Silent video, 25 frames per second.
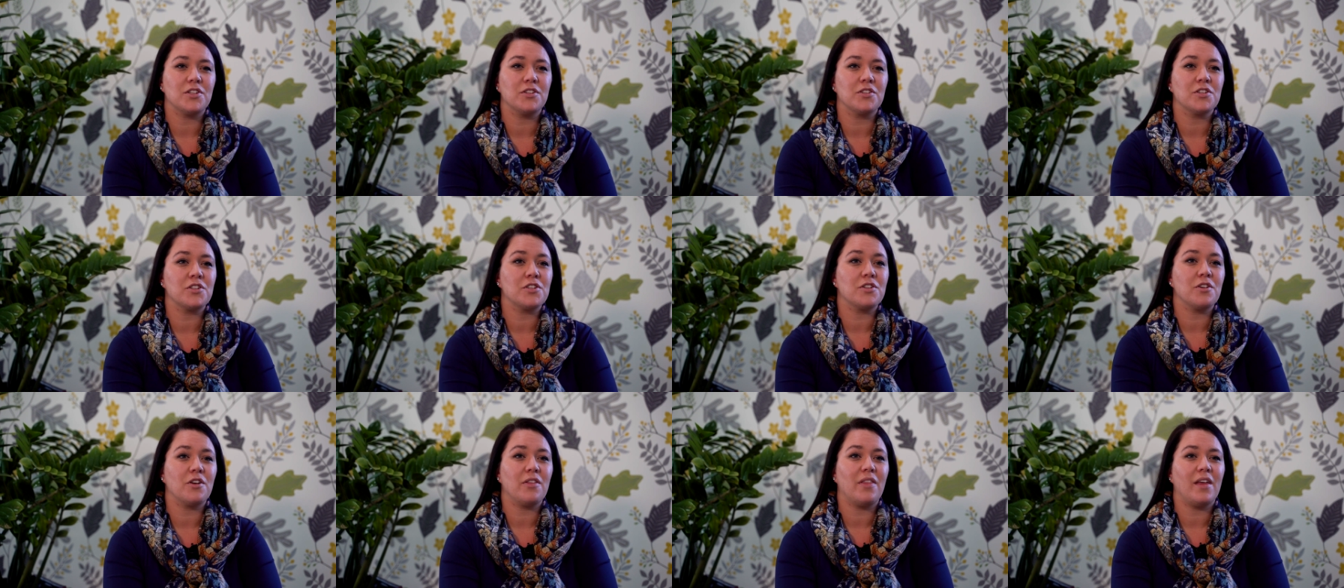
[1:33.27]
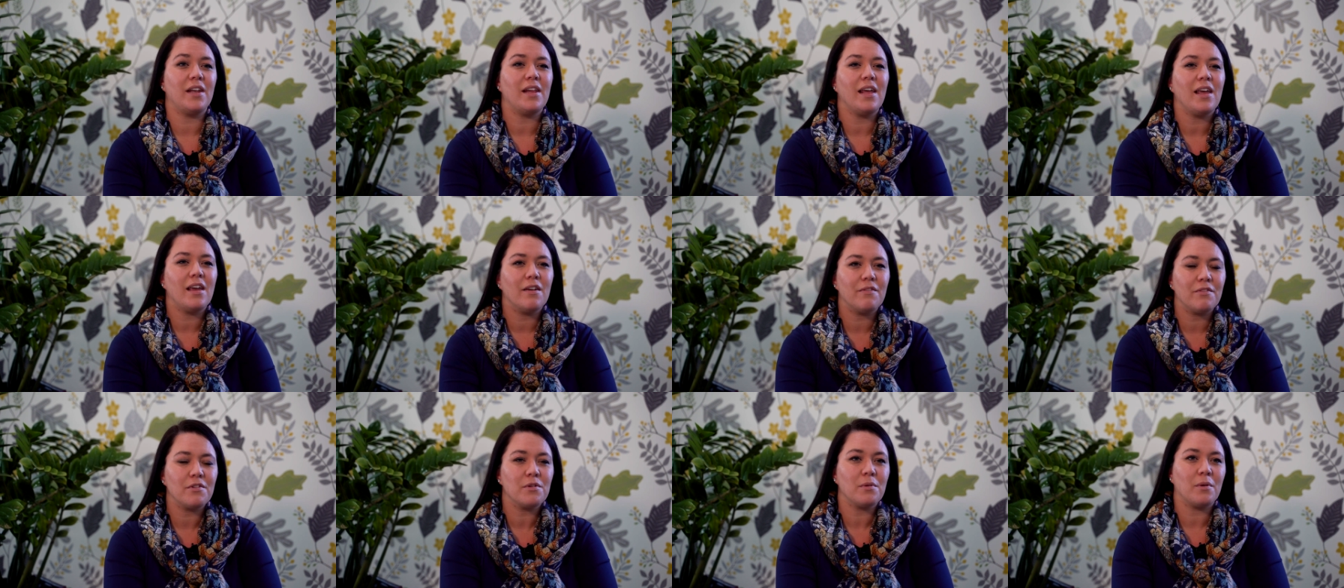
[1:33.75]
to ensure that
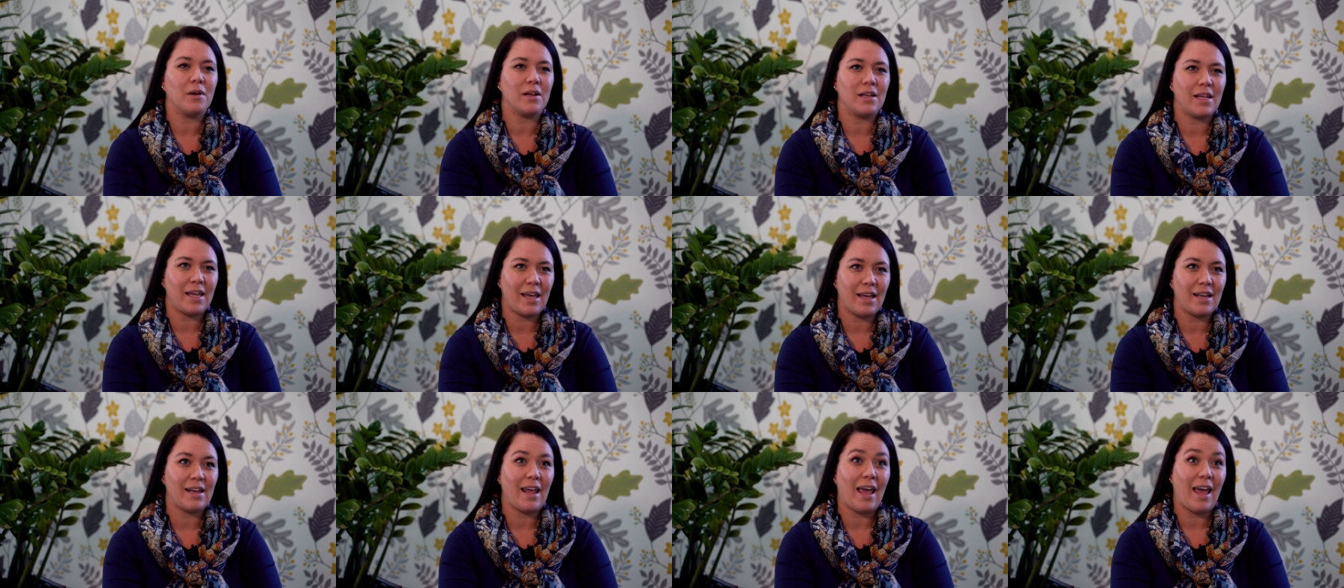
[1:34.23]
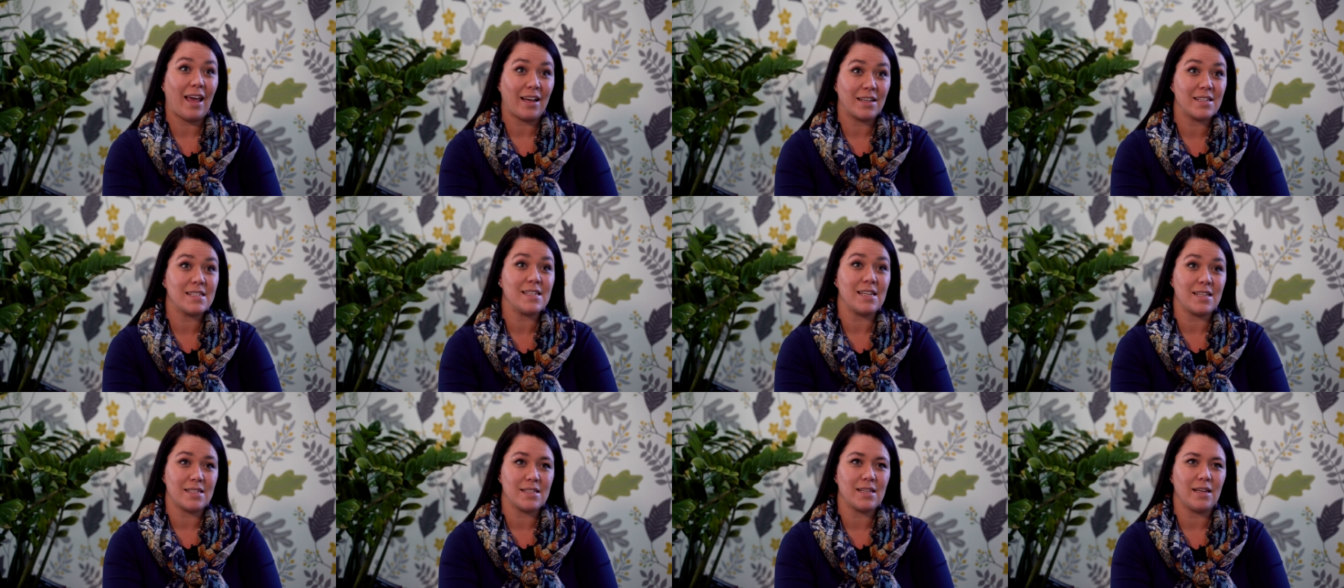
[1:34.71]
everyone can
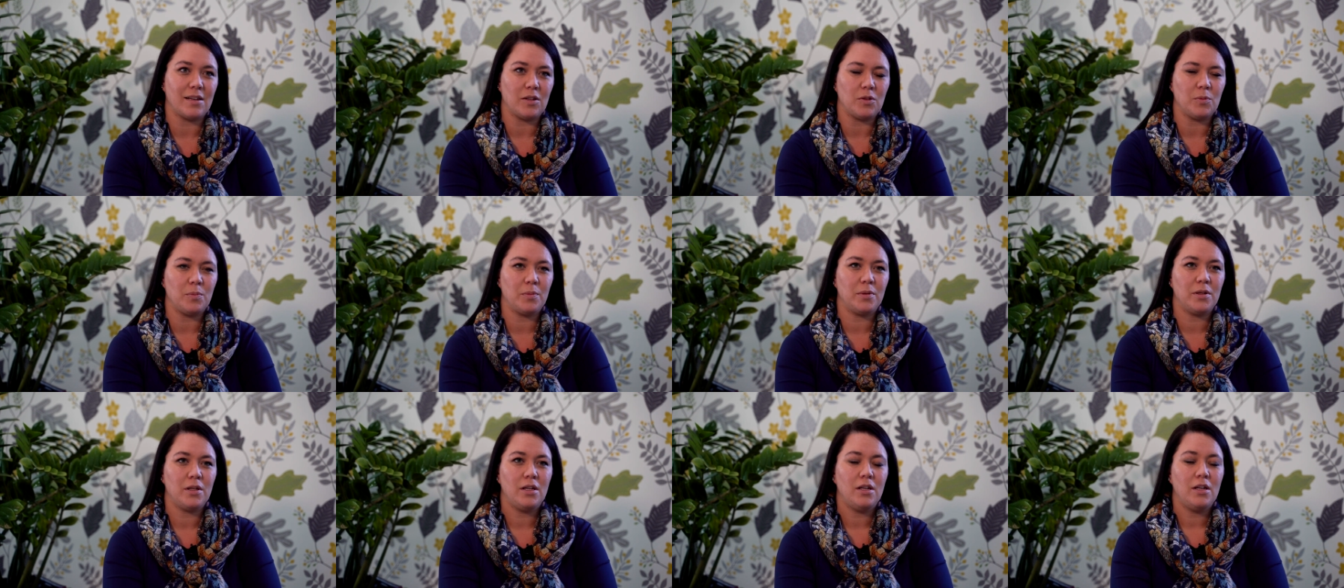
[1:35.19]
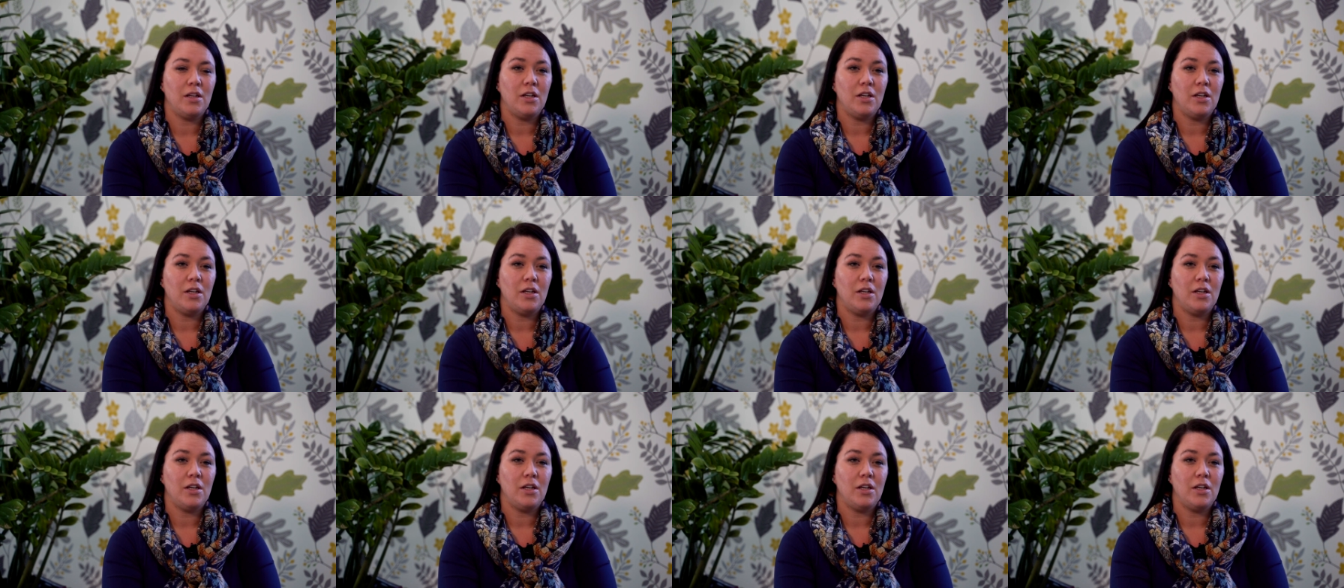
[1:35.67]
access help.